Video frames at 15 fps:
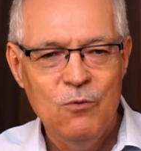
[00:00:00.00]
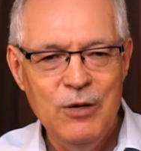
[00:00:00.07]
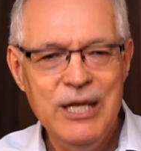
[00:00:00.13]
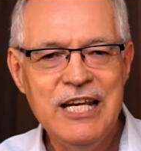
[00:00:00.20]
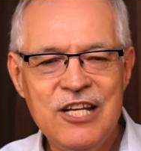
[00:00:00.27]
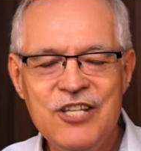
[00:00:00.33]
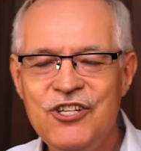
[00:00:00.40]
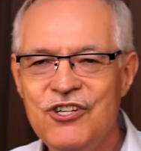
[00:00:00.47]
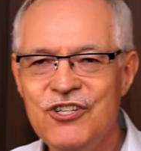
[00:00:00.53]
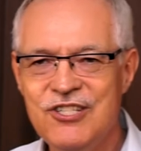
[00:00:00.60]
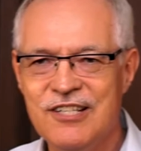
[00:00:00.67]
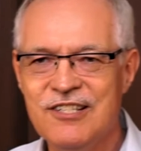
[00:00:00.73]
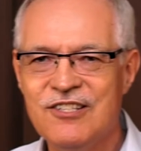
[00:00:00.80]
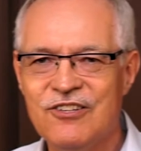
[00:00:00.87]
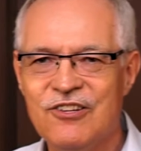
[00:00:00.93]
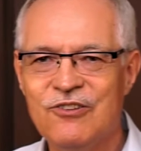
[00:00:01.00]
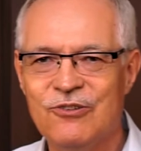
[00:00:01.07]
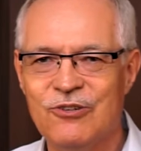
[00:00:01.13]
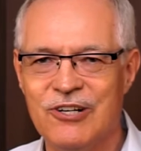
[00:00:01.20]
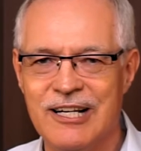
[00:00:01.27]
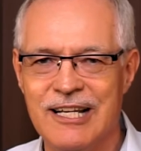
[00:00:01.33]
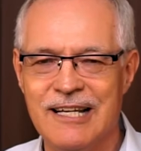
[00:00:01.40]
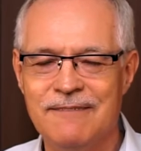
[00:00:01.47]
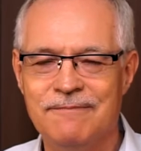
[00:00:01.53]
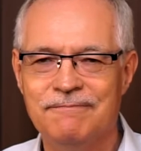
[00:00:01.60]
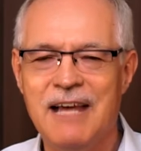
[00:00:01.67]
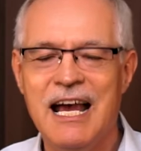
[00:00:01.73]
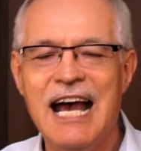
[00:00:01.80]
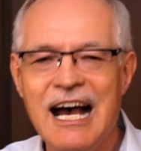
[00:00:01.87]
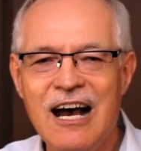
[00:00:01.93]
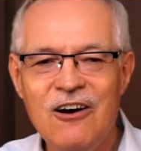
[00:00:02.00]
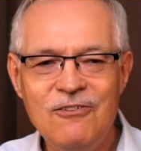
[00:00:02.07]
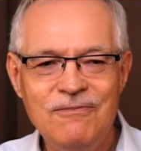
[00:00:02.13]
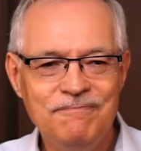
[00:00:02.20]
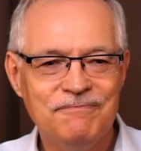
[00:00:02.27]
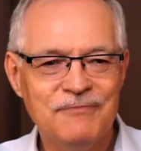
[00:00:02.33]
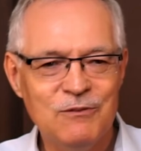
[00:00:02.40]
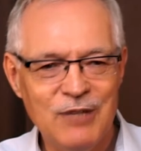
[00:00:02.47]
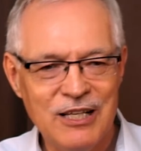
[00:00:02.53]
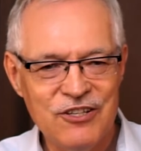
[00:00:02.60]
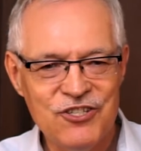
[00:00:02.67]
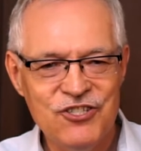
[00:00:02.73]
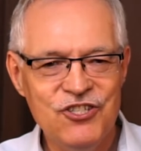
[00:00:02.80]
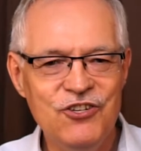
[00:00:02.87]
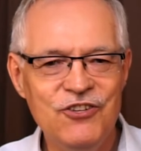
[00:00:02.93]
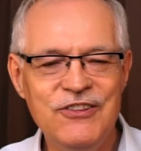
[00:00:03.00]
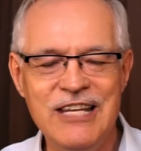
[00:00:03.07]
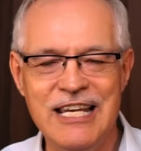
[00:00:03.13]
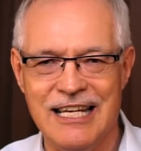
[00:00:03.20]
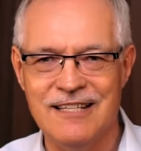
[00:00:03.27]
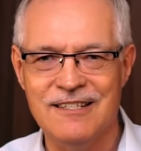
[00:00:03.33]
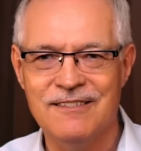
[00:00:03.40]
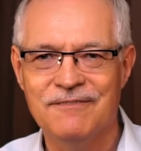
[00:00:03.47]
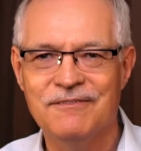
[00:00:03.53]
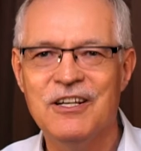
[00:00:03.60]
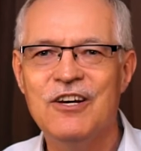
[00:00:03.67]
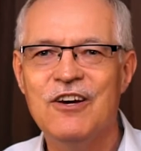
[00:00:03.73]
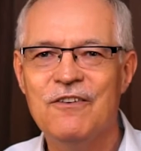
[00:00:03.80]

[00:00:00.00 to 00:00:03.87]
We can use this authority. How? Well, there's two things.